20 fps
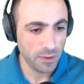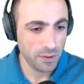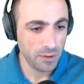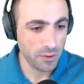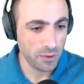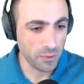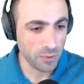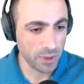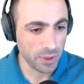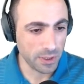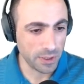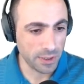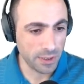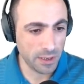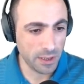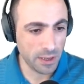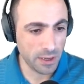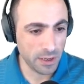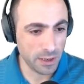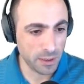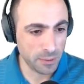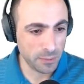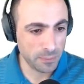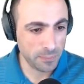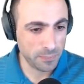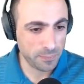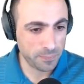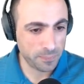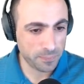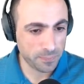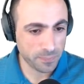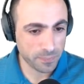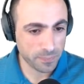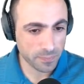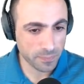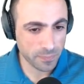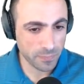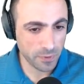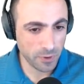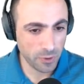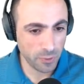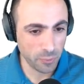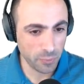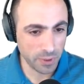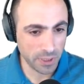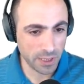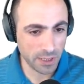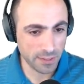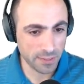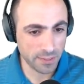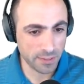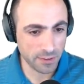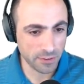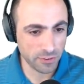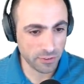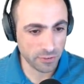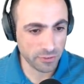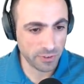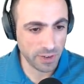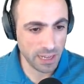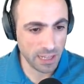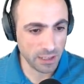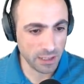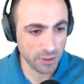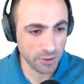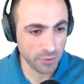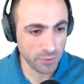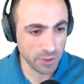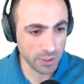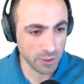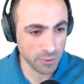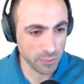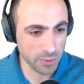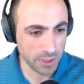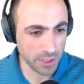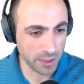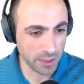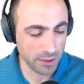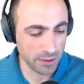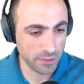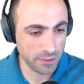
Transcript: Okay, now we get this value and OK.